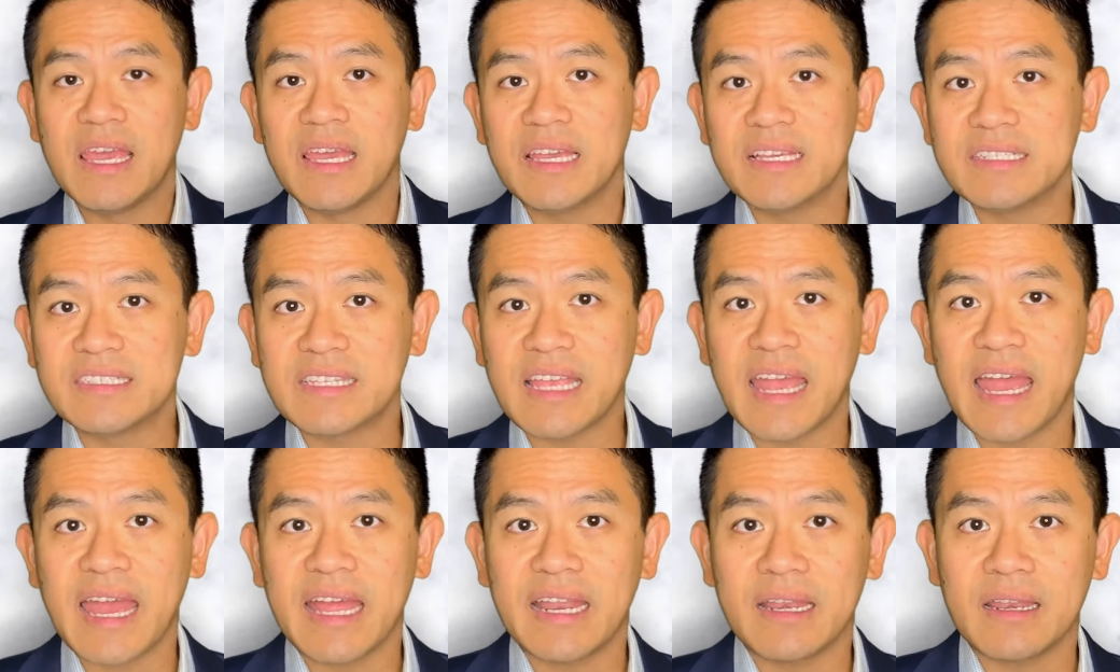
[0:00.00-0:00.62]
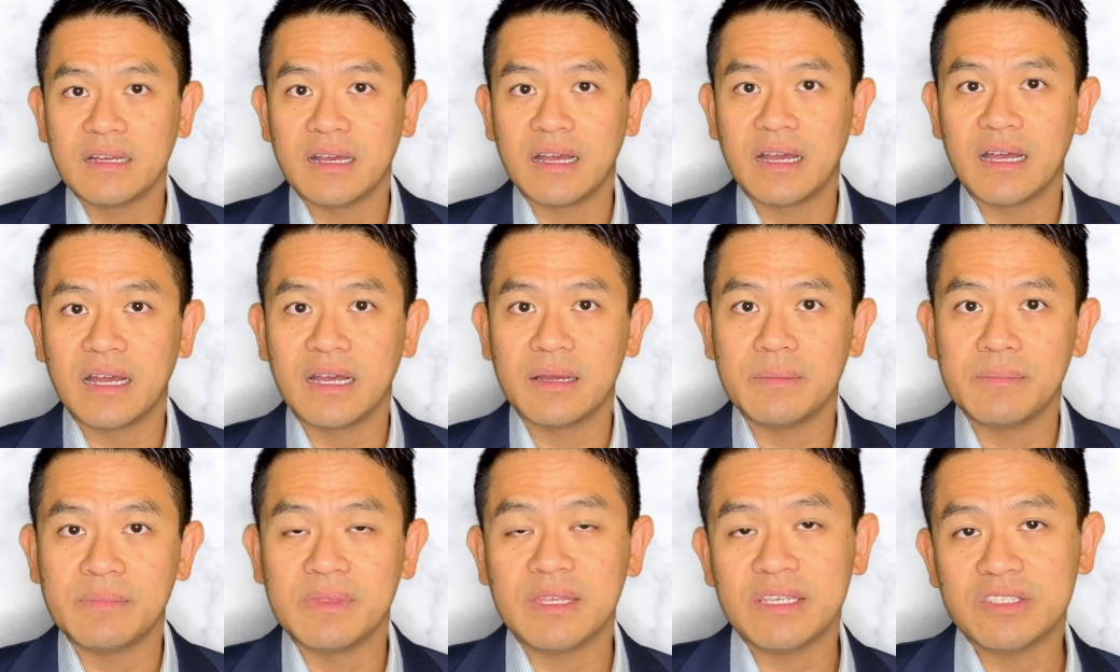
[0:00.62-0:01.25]
is that
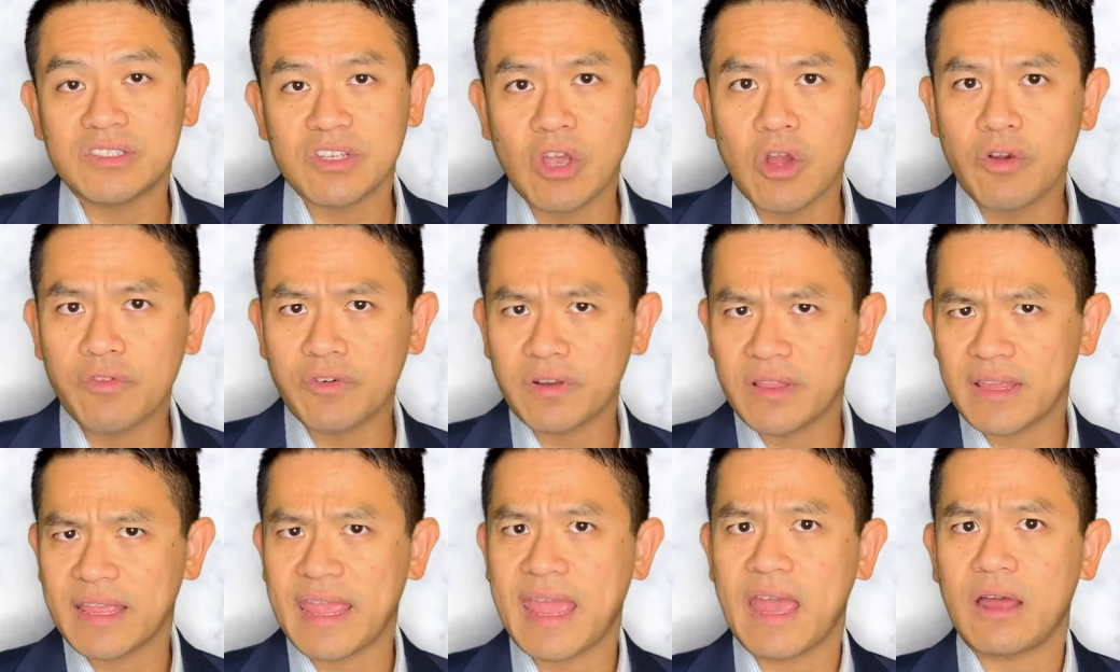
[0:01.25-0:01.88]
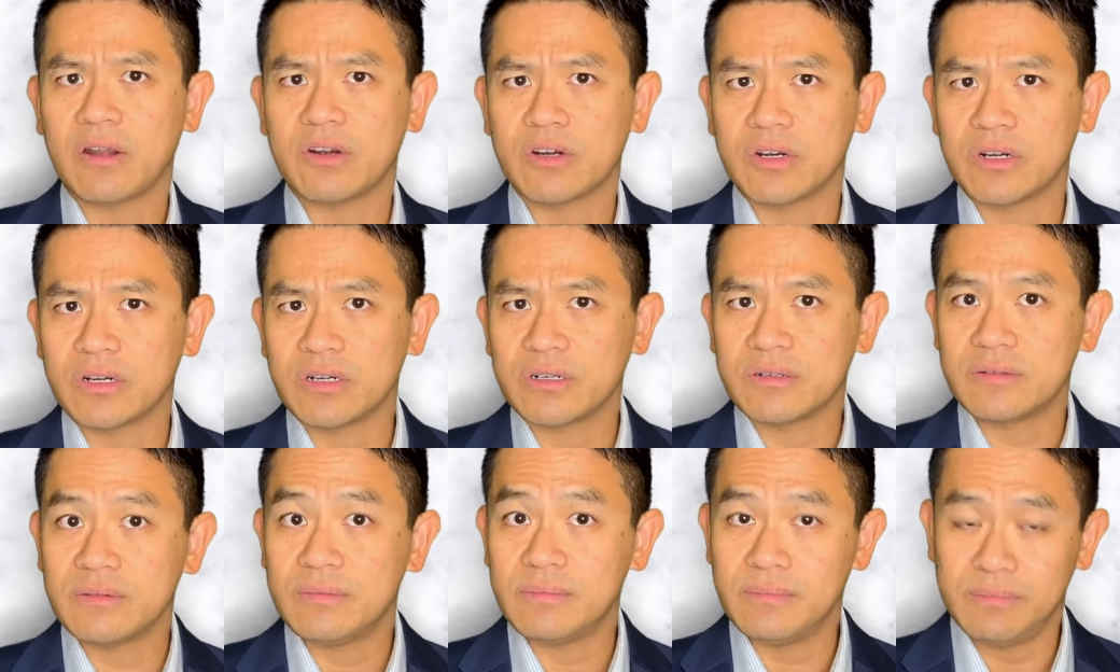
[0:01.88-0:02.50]
um, these
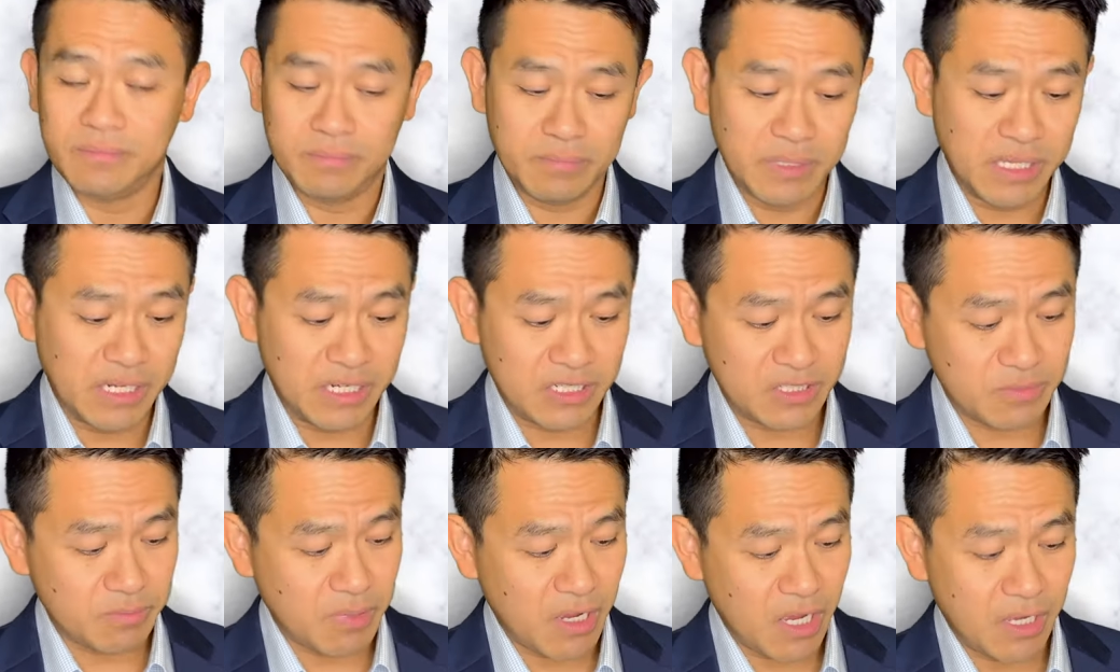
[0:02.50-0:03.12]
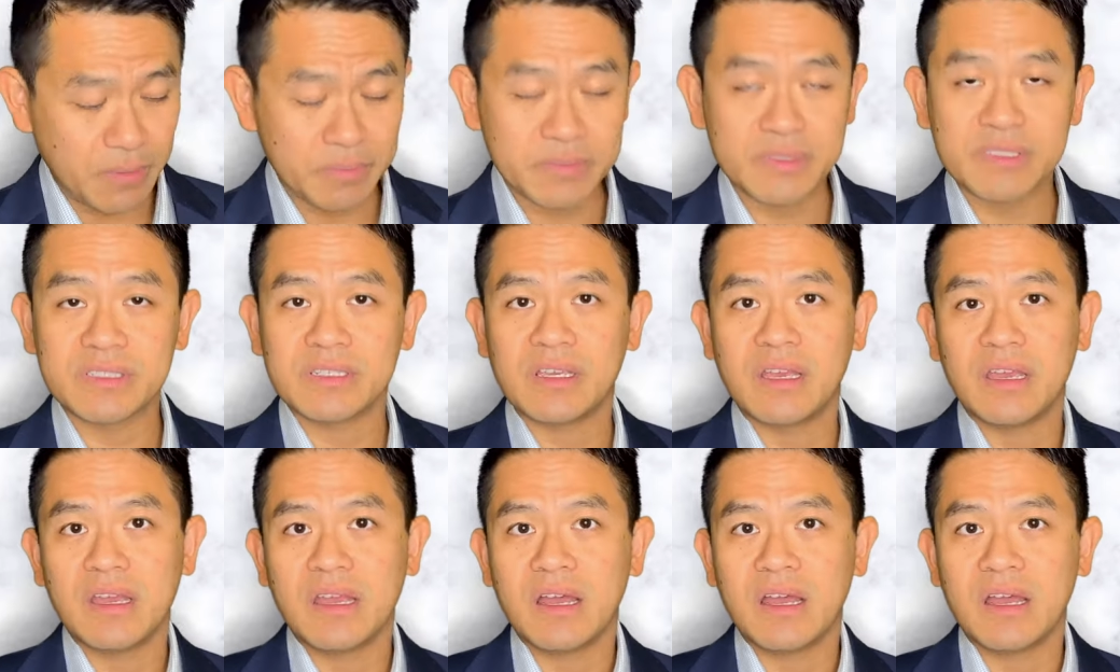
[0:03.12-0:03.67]
over-the-counter penis pumps